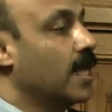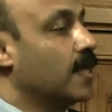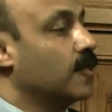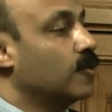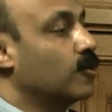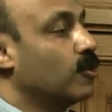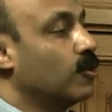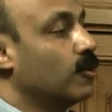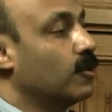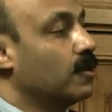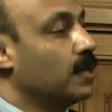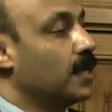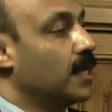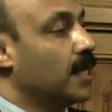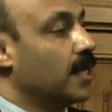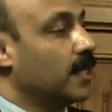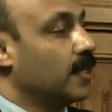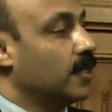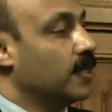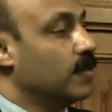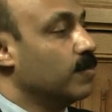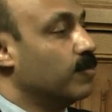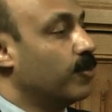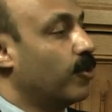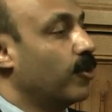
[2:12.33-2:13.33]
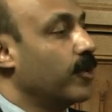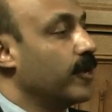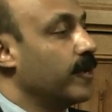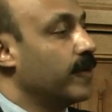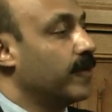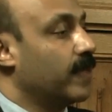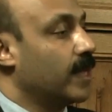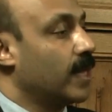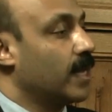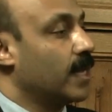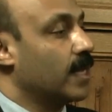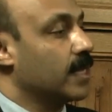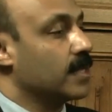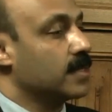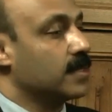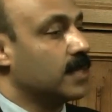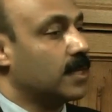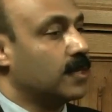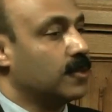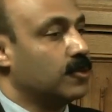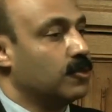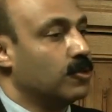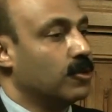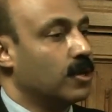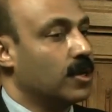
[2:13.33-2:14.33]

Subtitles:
So the important thing is that